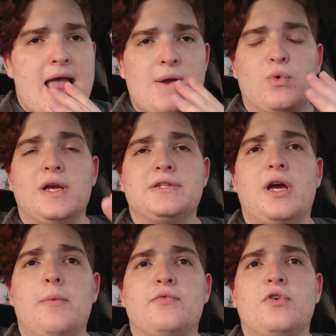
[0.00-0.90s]
It was
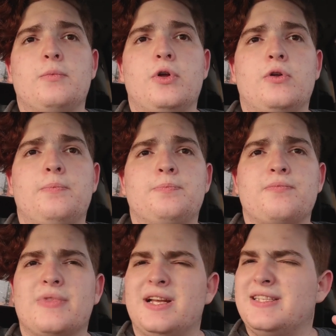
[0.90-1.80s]
comfortable.
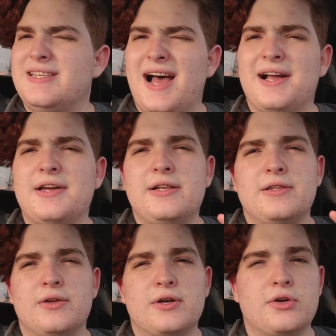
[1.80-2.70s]
It's not going to
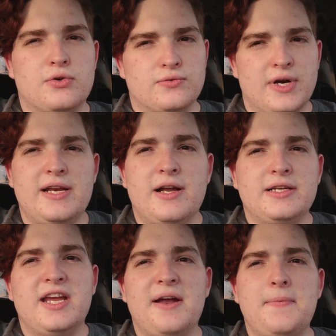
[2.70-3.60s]
look great
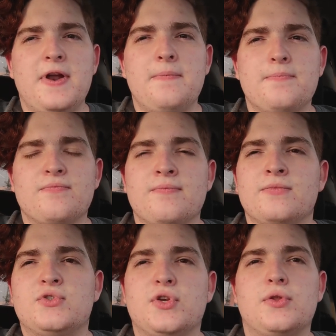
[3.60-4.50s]
on camera.
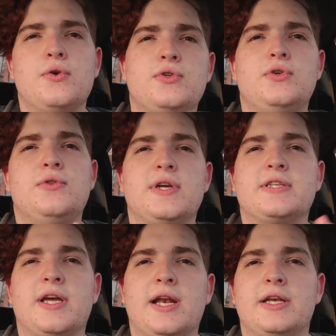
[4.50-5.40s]
So those two
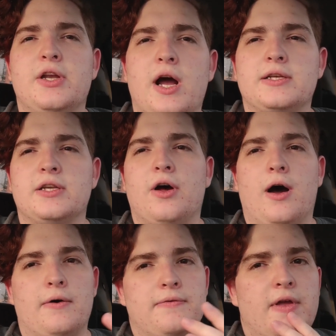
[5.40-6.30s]
things kind of knocked it
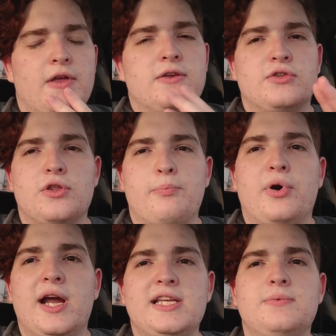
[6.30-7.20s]
off. So the
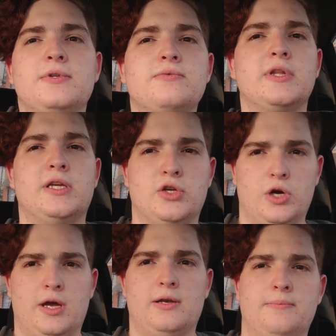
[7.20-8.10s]
price was really
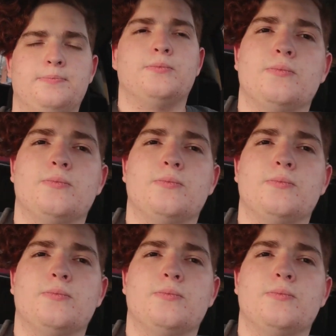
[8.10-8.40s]
good,